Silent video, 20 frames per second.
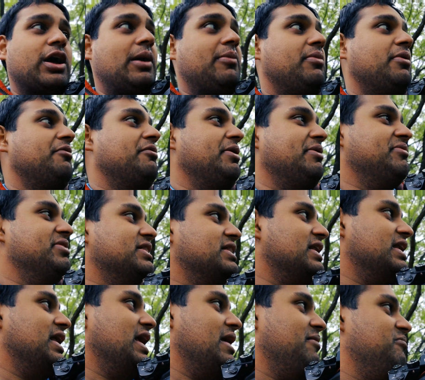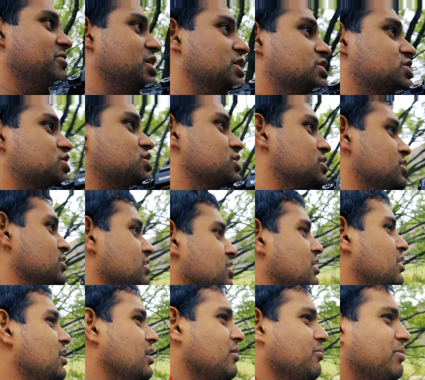come away with an image,
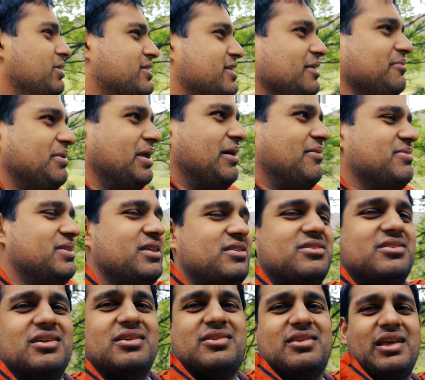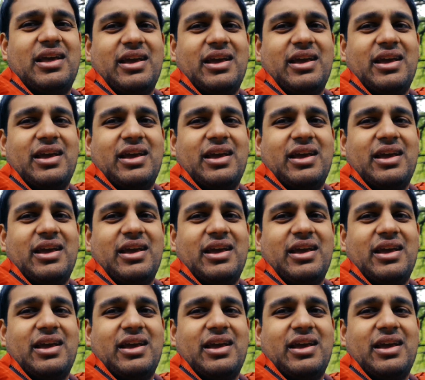but sometimes it's just